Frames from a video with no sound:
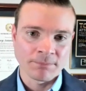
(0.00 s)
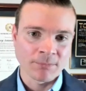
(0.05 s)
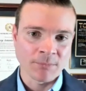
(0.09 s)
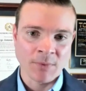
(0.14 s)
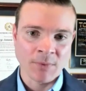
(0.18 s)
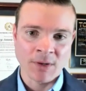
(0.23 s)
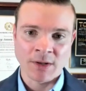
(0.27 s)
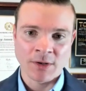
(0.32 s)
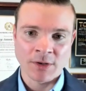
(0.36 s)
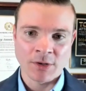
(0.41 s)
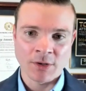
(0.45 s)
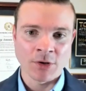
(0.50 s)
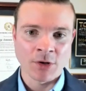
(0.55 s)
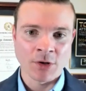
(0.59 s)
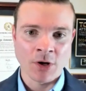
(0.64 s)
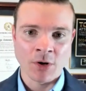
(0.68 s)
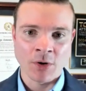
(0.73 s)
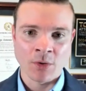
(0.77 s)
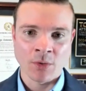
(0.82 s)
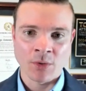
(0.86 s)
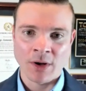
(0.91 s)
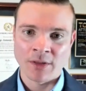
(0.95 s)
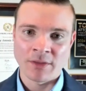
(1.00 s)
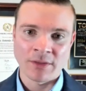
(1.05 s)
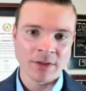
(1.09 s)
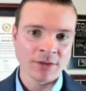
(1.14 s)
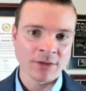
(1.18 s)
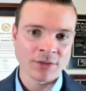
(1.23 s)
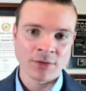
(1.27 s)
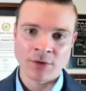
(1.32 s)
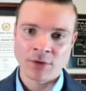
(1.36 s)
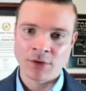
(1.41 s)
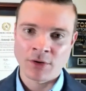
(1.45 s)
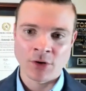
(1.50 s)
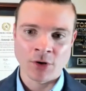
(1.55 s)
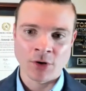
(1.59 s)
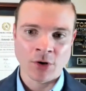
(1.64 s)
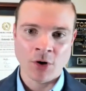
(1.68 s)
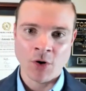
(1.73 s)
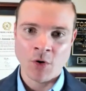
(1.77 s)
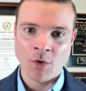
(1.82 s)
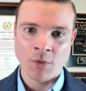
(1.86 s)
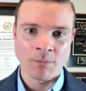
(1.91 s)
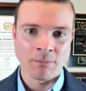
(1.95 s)
Right? You know, at least you're
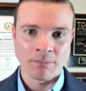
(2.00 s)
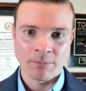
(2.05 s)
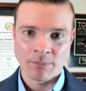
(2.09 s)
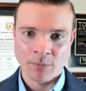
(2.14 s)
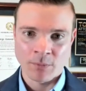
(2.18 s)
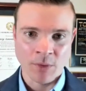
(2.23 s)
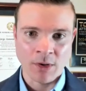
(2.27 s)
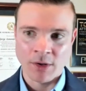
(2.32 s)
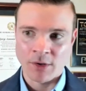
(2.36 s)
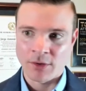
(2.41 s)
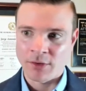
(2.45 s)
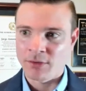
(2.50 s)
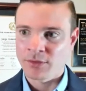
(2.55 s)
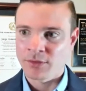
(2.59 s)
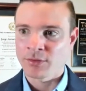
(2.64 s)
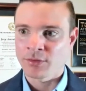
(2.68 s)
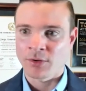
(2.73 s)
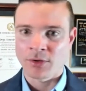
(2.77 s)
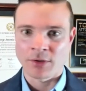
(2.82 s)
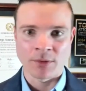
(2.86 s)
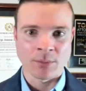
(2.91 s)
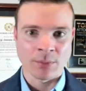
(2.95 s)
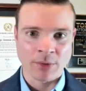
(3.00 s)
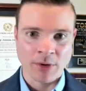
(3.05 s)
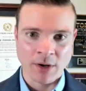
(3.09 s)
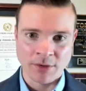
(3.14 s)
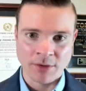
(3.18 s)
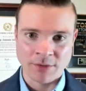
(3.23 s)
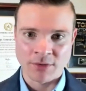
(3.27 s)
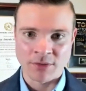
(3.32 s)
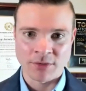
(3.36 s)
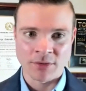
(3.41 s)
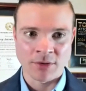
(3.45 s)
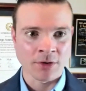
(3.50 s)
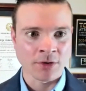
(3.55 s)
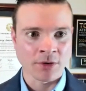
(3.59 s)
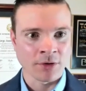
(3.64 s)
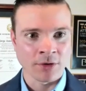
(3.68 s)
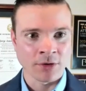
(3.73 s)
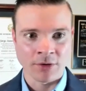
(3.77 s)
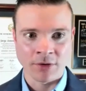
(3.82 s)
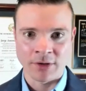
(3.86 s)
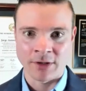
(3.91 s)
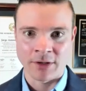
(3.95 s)
home, right? You can start the process here.
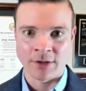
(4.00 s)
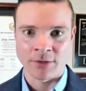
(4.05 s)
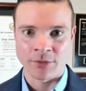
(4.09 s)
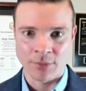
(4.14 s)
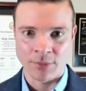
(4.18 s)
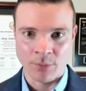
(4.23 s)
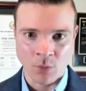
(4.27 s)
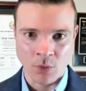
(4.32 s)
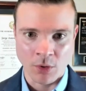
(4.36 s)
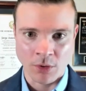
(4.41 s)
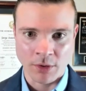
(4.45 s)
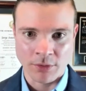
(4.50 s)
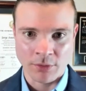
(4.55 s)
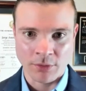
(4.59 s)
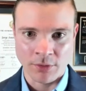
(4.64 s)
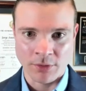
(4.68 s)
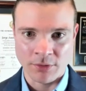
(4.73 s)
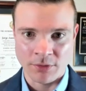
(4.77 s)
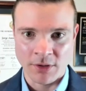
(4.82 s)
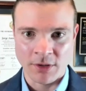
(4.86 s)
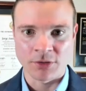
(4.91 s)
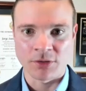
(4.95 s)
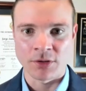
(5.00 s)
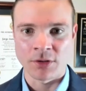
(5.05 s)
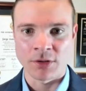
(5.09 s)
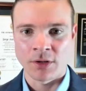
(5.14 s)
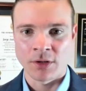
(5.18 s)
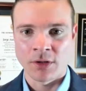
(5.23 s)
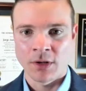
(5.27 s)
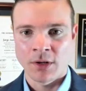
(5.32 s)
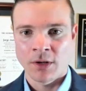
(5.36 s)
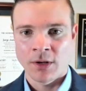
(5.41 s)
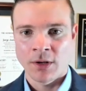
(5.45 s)
You're going to get some work authorization.